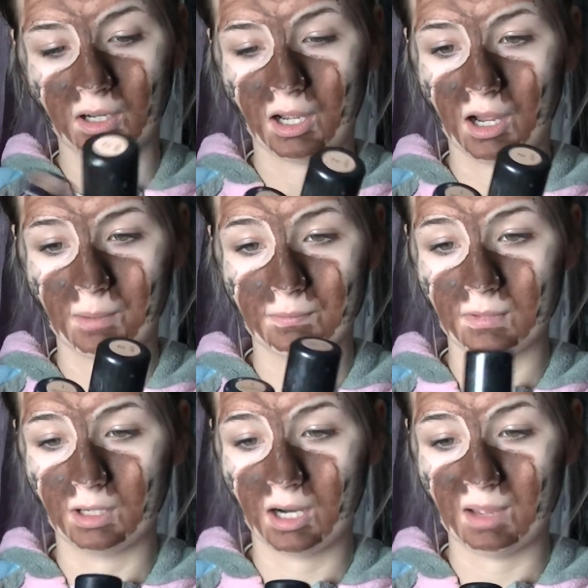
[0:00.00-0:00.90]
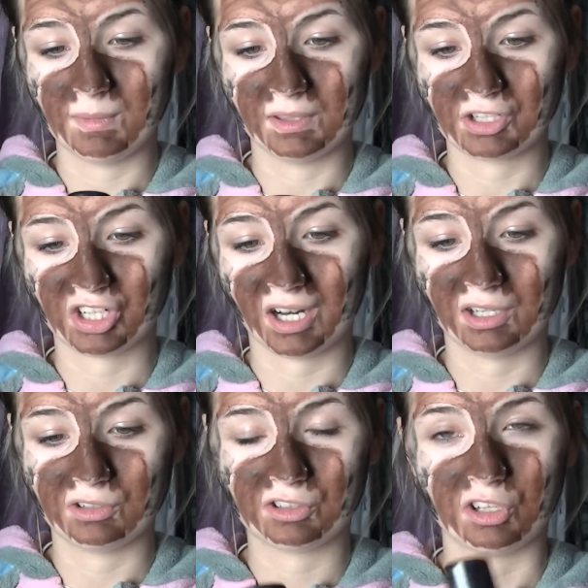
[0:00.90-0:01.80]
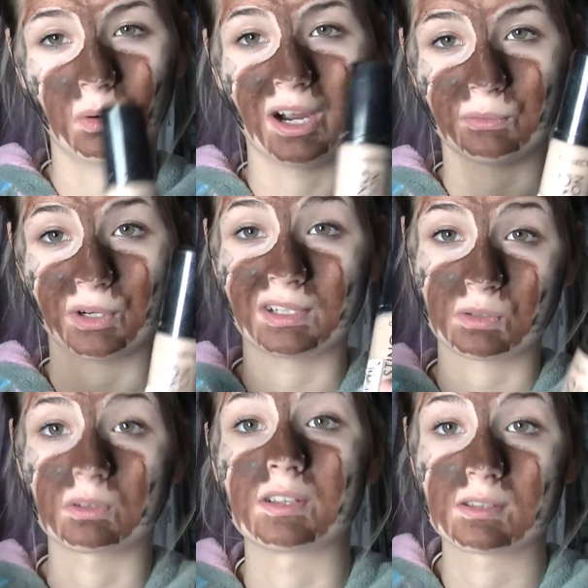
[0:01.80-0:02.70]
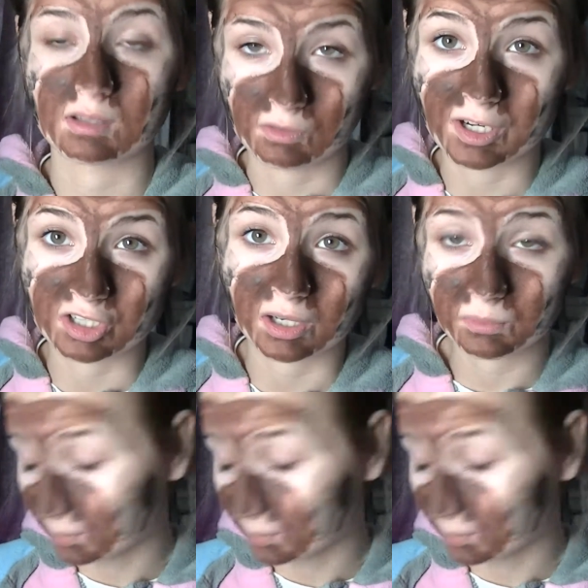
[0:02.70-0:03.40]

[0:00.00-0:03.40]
I'm in the shade 2 Ivory and this one is the right shade for